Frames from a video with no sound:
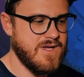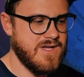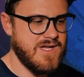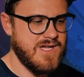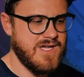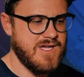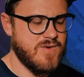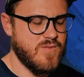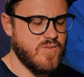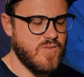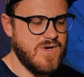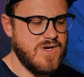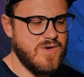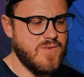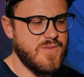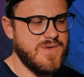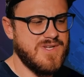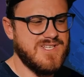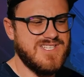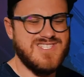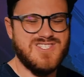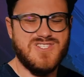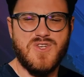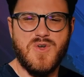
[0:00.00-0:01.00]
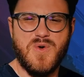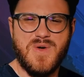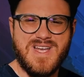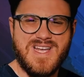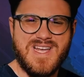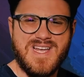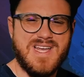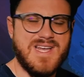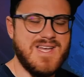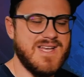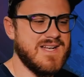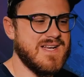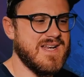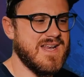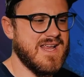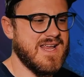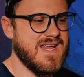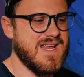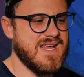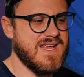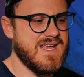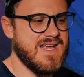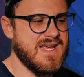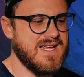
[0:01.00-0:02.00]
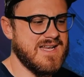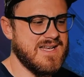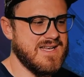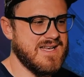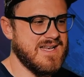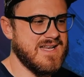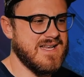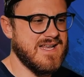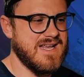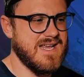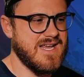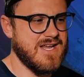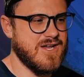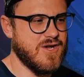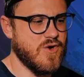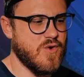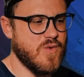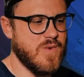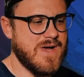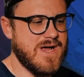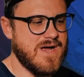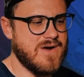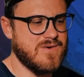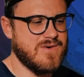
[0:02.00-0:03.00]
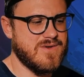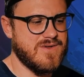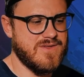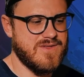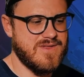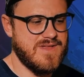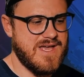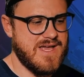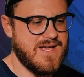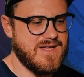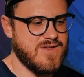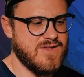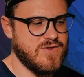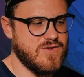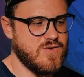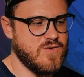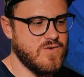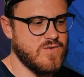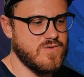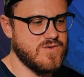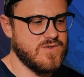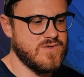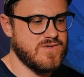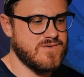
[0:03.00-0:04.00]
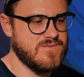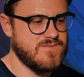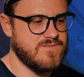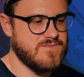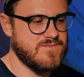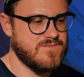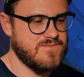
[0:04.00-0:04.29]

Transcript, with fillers: And why don't we just go ahead and echo out that user.